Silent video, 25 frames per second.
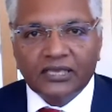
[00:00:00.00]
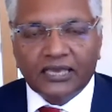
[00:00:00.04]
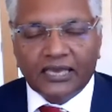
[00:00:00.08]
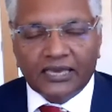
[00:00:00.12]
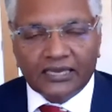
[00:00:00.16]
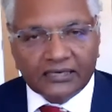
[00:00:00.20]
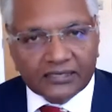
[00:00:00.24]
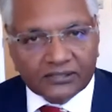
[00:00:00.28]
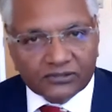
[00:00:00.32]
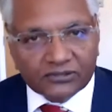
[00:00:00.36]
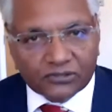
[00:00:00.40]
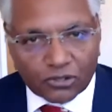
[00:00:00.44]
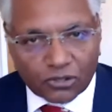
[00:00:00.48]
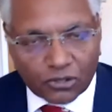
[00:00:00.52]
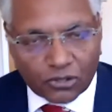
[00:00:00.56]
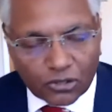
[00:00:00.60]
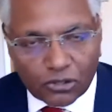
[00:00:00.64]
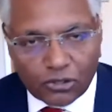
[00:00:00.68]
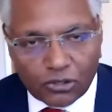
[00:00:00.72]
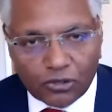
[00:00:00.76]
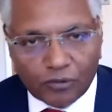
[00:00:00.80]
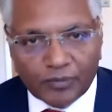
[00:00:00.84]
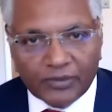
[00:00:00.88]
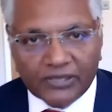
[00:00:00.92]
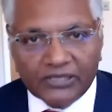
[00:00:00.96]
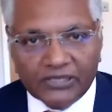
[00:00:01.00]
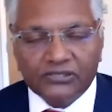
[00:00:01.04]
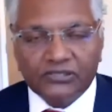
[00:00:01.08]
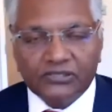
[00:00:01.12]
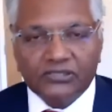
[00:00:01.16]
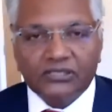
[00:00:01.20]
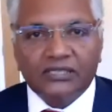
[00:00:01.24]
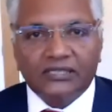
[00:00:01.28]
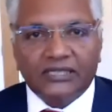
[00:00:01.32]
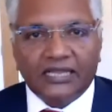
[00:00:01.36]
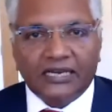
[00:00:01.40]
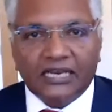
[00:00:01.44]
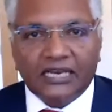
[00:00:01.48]
it is
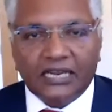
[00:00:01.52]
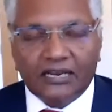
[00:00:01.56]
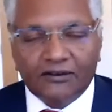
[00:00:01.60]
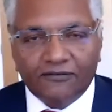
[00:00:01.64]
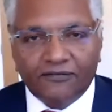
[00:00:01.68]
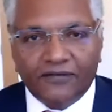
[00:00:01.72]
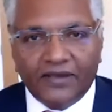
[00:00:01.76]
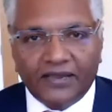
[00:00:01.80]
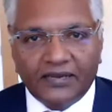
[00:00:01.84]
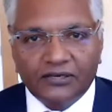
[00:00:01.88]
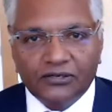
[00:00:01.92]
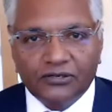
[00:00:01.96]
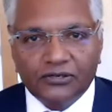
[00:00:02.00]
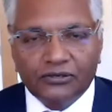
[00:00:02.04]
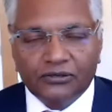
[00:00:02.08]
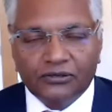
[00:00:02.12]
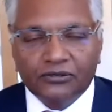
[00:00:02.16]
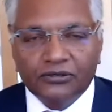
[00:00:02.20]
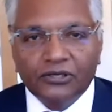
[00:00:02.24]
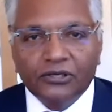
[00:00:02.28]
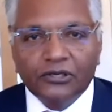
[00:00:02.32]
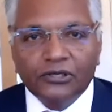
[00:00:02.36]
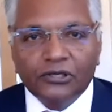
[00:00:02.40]
humans that infect you.